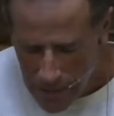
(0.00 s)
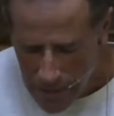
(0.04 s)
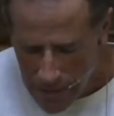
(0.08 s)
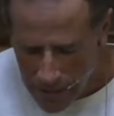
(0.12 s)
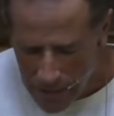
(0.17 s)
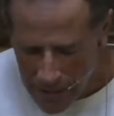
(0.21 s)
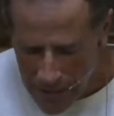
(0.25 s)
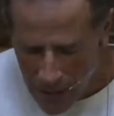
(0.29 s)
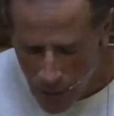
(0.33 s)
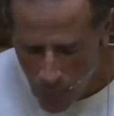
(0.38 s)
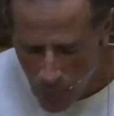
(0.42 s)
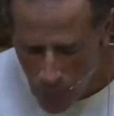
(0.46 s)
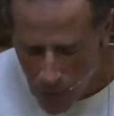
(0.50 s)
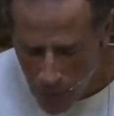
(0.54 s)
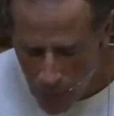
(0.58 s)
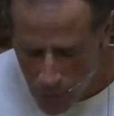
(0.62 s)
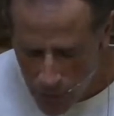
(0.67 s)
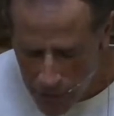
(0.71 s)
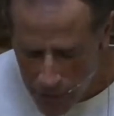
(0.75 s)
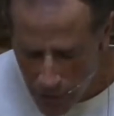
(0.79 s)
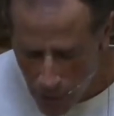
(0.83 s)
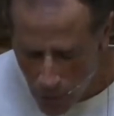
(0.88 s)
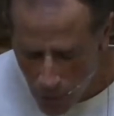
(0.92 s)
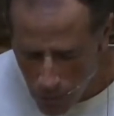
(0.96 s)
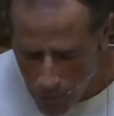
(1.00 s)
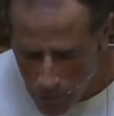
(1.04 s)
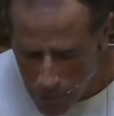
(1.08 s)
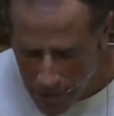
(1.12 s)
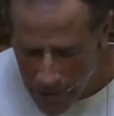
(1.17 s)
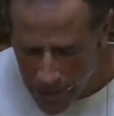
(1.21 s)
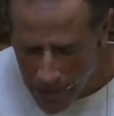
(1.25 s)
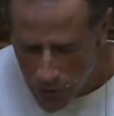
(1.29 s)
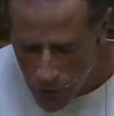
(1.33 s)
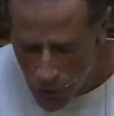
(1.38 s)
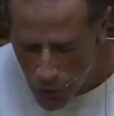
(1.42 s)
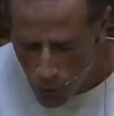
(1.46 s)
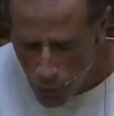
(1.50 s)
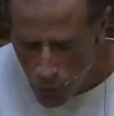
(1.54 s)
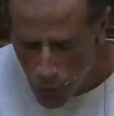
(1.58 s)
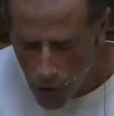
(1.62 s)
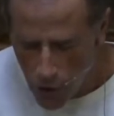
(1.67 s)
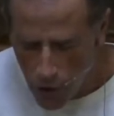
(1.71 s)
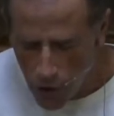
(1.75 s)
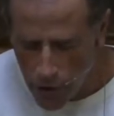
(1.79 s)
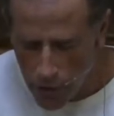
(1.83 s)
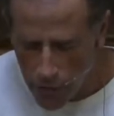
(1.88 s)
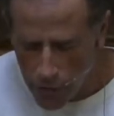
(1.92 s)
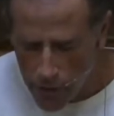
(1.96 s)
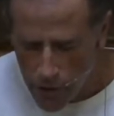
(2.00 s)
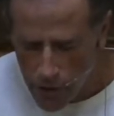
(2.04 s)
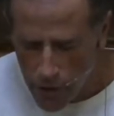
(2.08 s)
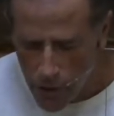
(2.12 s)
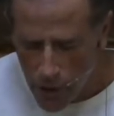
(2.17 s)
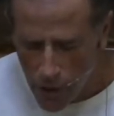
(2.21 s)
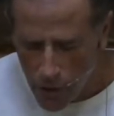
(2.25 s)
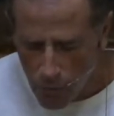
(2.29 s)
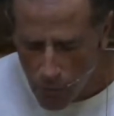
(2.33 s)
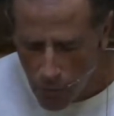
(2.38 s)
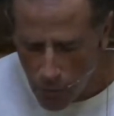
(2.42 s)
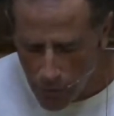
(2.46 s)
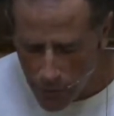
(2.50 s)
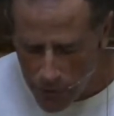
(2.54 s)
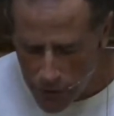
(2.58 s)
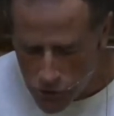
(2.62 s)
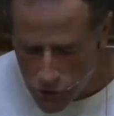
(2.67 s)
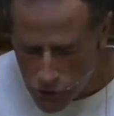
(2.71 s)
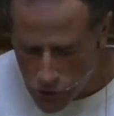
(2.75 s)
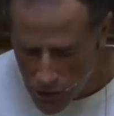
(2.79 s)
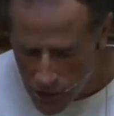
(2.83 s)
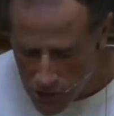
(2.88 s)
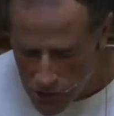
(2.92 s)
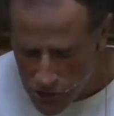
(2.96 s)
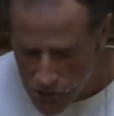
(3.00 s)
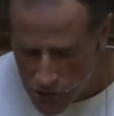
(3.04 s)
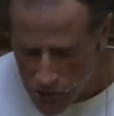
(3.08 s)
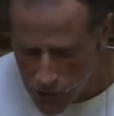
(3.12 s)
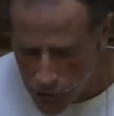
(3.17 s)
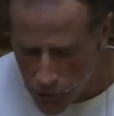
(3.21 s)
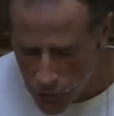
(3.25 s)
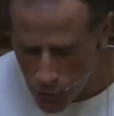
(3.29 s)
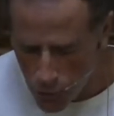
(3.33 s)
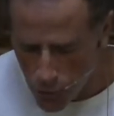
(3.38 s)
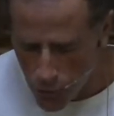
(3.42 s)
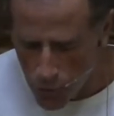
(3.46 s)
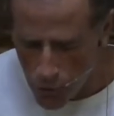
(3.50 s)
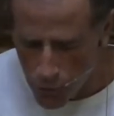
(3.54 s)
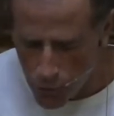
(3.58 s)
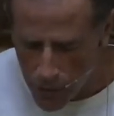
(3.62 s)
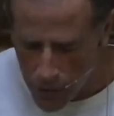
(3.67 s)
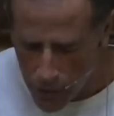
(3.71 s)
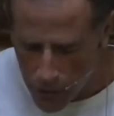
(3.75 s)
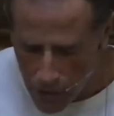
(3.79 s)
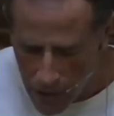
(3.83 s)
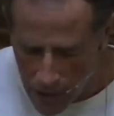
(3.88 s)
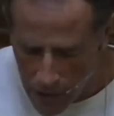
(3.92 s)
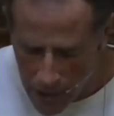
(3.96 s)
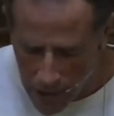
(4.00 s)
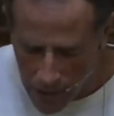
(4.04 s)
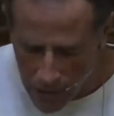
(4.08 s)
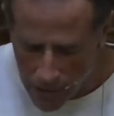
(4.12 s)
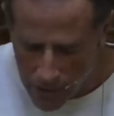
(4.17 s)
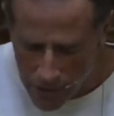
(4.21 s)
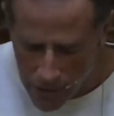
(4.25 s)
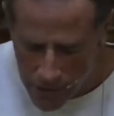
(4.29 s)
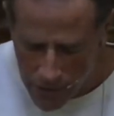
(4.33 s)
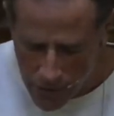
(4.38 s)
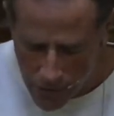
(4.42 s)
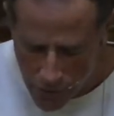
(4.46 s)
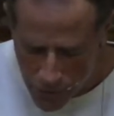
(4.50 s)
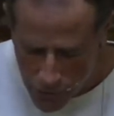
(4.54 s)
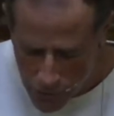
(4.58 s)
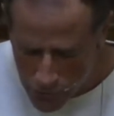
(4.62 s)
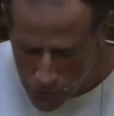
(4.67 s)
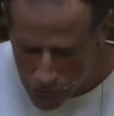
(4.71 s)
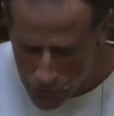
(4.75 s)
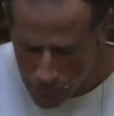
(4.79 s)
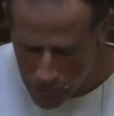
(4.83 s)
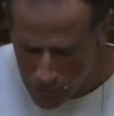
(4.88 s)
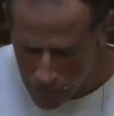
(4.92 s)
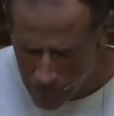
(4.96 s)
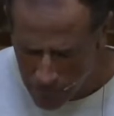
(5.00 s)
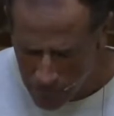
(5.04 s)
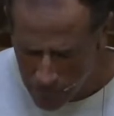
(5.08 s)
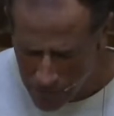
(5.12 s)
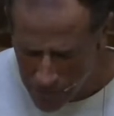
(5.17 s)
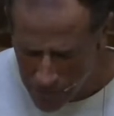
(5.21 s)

and that when we obey your word, when we trust in your word, we are honoring you.